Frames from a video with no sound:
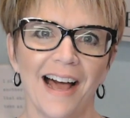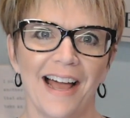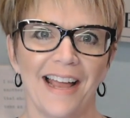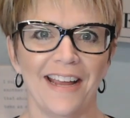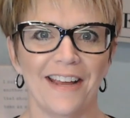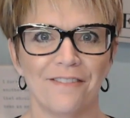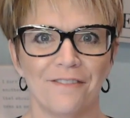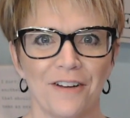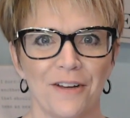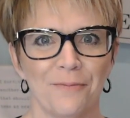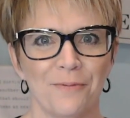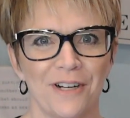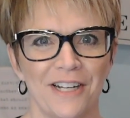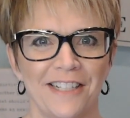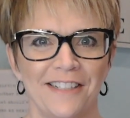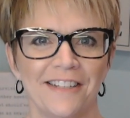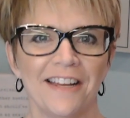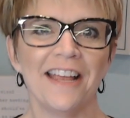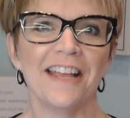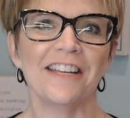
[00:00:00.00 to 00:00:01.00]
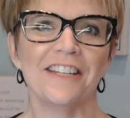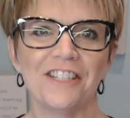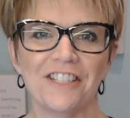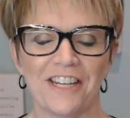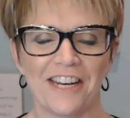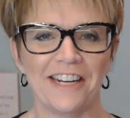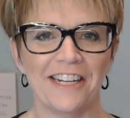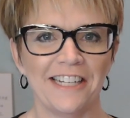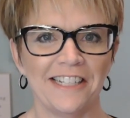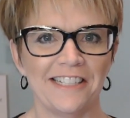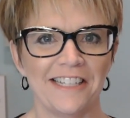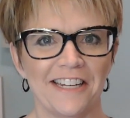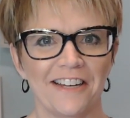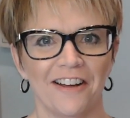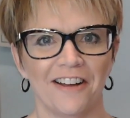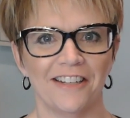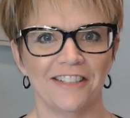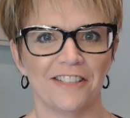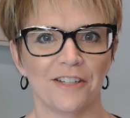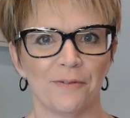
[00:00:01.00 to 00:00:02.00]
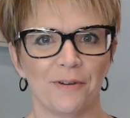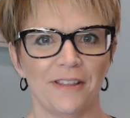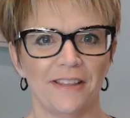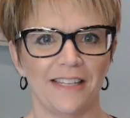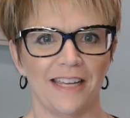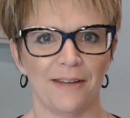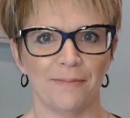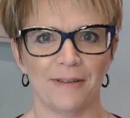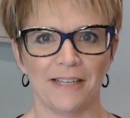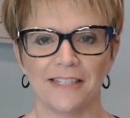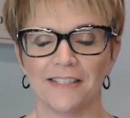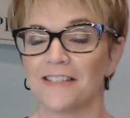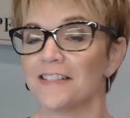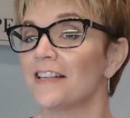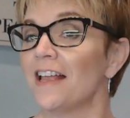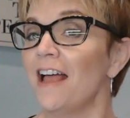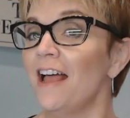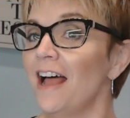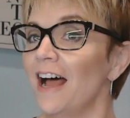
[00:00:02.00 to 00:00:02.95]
Hi everyone, Shannon DeCondo with NAMUS.